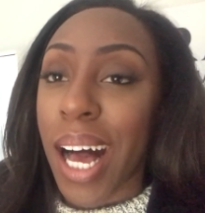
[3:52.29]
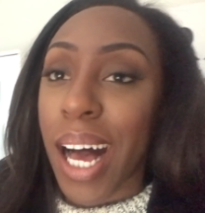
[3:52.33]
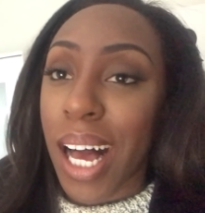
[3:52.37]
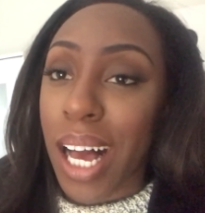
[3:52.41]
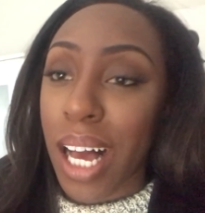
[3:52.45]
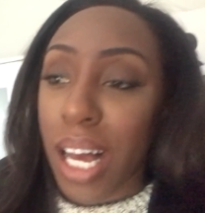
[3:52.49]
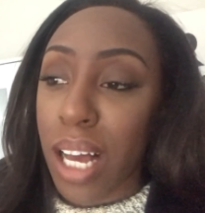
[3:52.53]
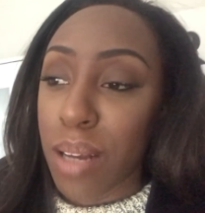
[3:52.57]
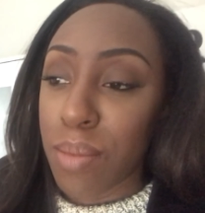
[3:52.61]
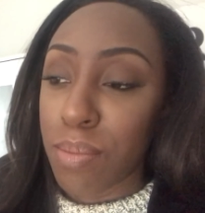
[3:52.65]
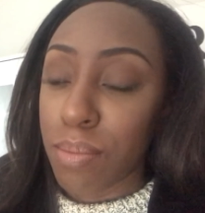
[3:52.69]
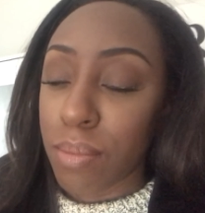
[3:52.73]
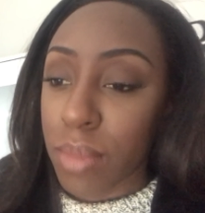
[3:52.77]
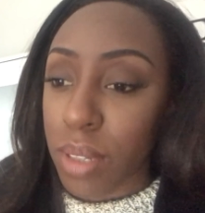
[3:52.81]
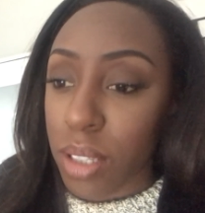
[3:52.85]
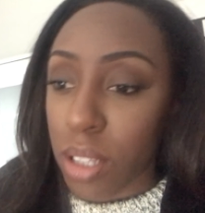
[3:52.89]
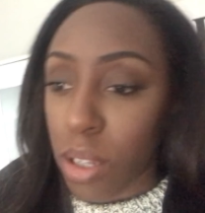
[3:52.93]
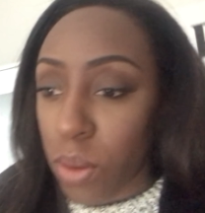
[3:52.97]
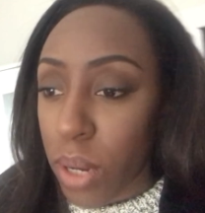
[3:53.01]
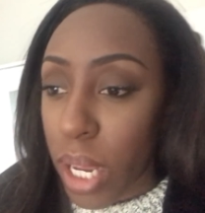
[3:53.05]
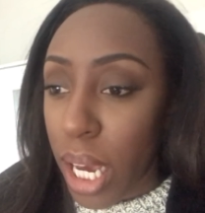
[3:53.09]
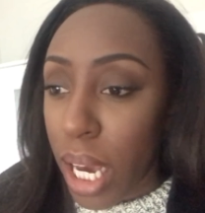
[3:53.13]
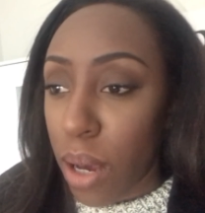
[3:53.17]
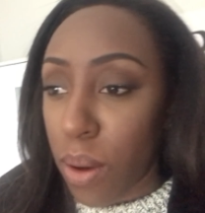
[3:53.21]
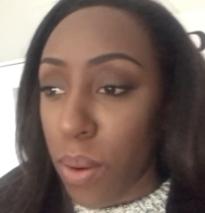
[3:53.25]

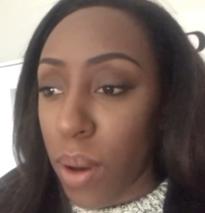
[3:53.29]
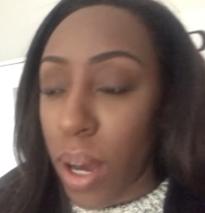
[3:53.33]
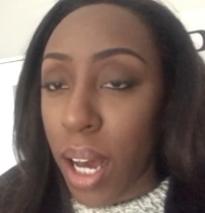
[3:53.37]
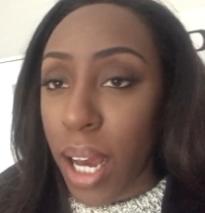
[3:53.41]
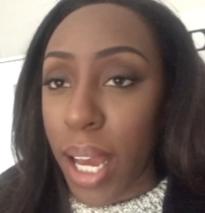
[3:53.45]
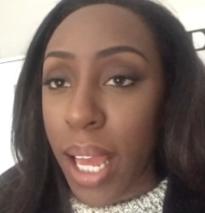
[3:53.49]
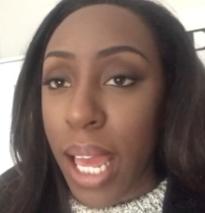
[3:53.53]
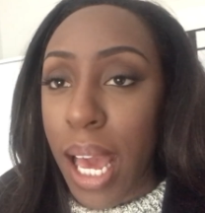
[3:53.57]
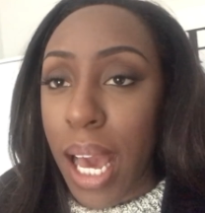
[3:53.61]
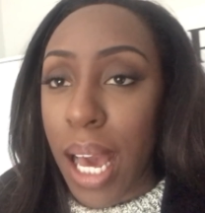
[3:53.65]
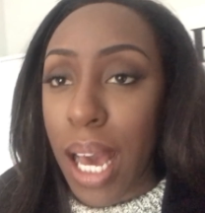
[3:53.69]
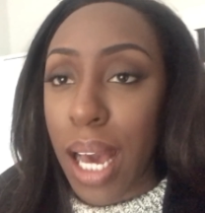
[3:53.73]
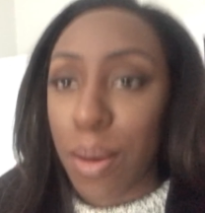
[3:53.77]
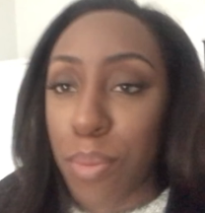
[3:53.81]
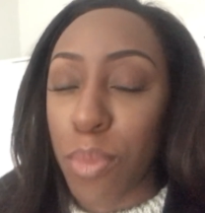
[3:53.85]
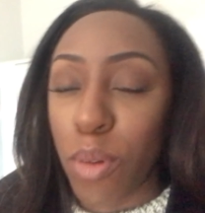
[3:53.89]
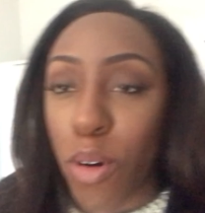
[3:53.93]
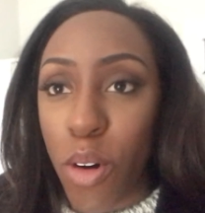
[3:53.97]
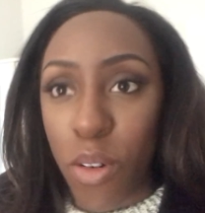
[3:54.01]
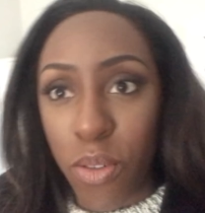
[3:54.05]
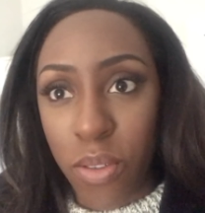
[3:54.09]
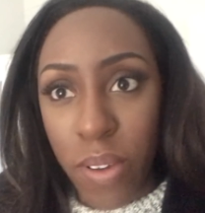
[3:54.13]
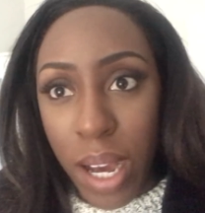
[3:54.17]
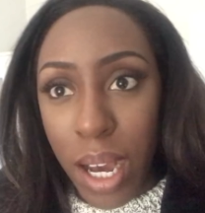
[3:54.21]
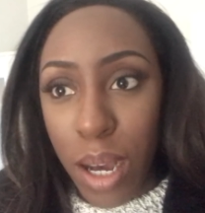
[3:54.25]
So now I am
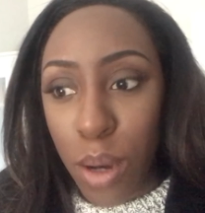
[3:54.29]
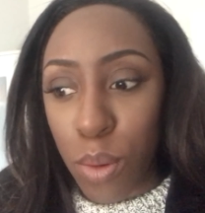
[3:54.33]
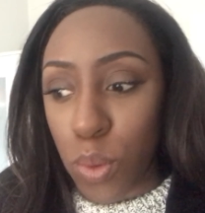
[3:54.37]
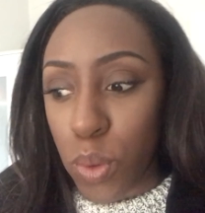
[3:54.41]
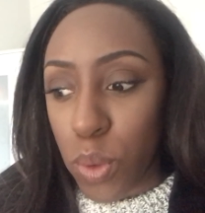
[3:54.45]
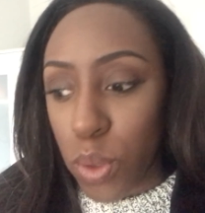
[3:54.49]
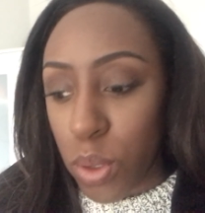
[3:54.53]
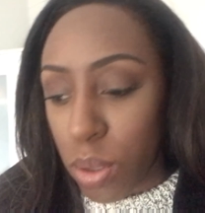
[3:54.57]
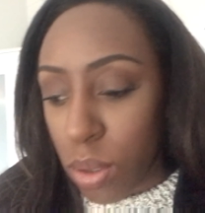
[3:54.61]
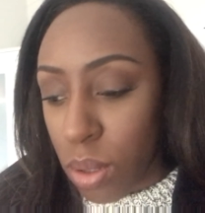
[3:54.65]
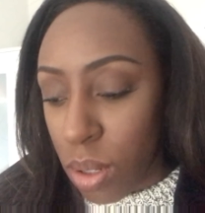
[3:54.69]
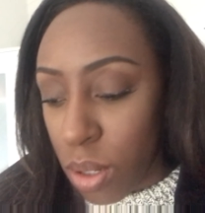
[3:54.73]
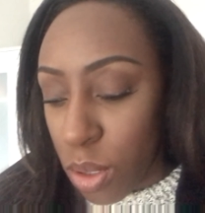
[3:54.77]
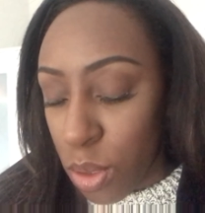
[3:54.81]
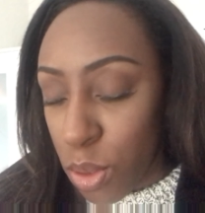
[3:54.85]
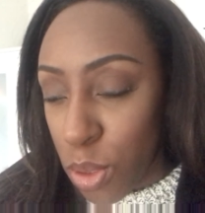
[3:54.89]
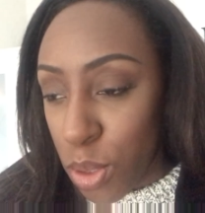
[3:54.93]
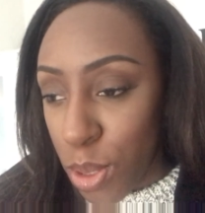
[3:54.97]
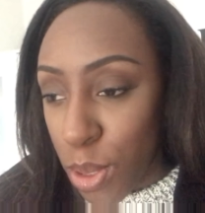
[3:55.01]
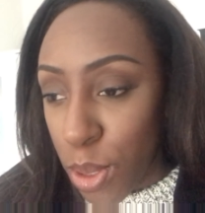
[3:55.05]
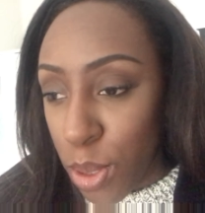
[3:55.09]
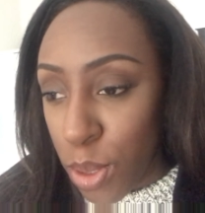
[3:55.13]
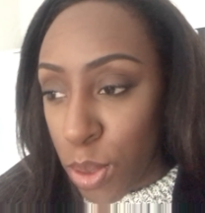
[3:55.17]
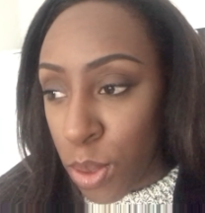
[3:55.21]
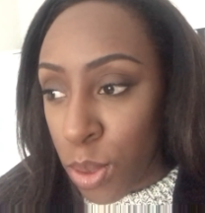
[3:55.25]
off out
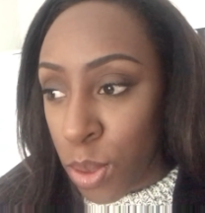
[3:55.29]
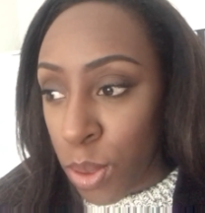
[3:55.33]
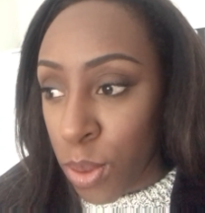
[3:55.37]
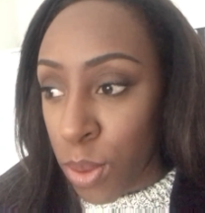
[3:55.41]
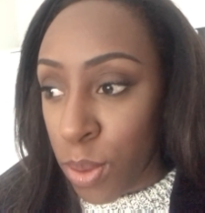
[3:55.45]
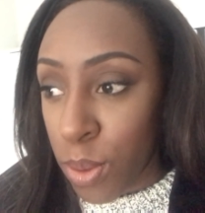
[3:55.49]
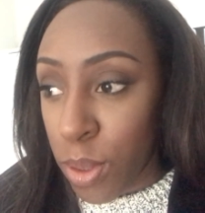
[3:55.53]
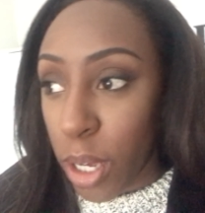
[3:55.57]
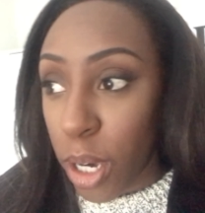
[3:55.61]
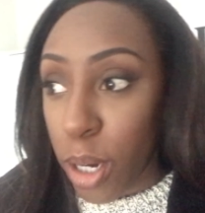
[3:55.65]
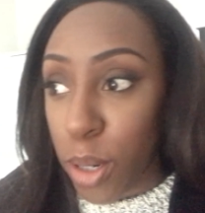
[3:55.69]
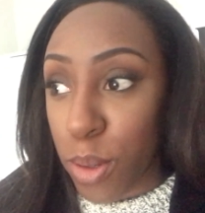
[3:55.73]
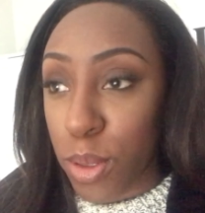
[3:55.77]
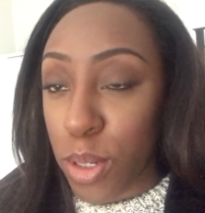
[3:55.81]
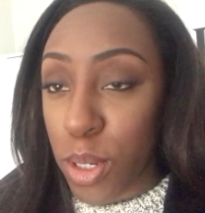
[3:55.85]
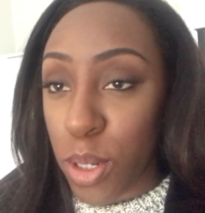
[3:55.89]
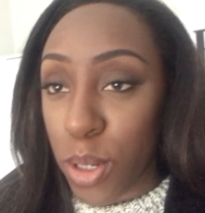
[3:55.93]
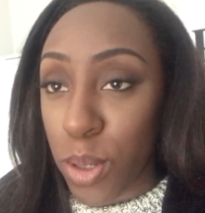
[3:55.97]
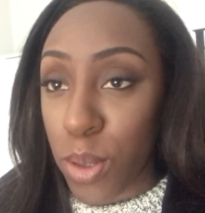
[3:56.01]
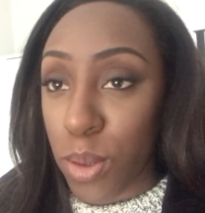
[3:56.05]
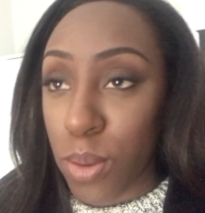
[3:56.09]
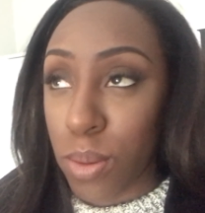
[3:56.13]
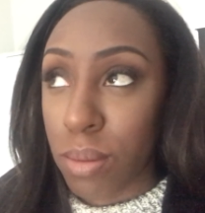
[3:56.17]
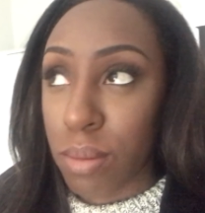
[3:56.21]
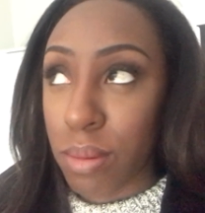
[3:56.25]
to the
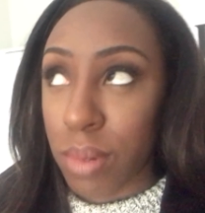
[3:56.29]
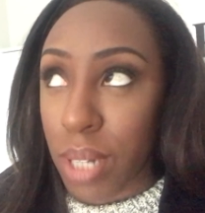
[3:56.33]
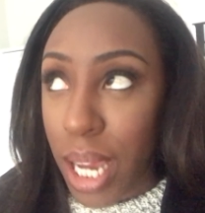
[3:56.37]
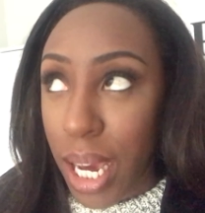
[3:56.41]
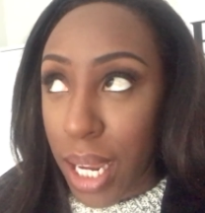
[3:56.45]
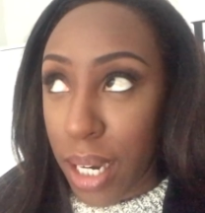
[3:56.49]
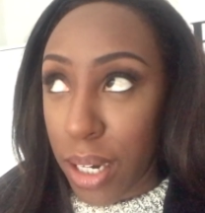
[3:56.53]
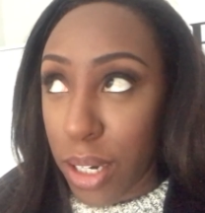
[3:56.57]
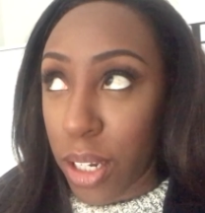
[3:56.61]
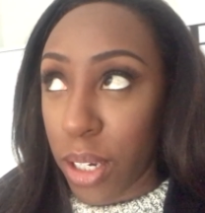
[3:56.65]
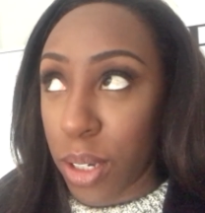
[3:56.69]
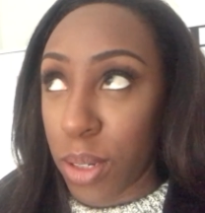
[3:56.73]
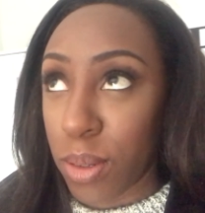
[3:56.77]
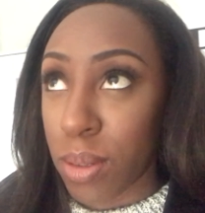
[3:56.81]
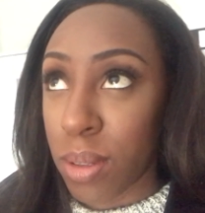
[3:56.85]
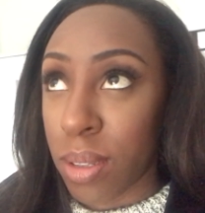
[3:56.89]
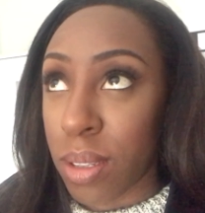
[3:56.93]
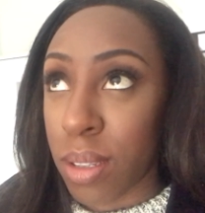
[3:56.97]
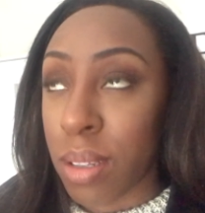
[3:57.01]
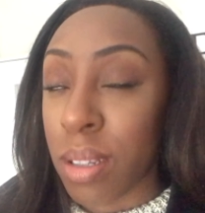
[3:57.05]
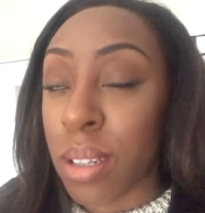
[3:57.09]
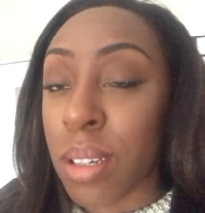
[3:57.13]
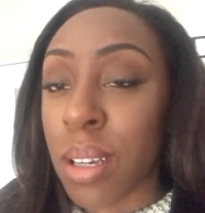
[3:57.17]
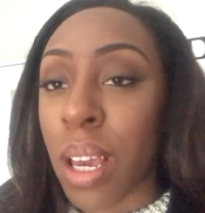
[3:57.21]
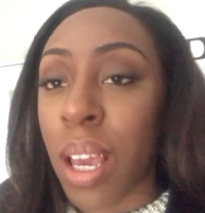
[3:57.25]
O2,
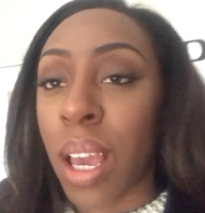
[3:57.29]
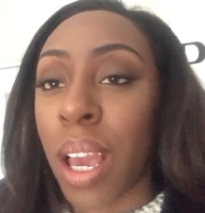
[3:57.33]
Nando's.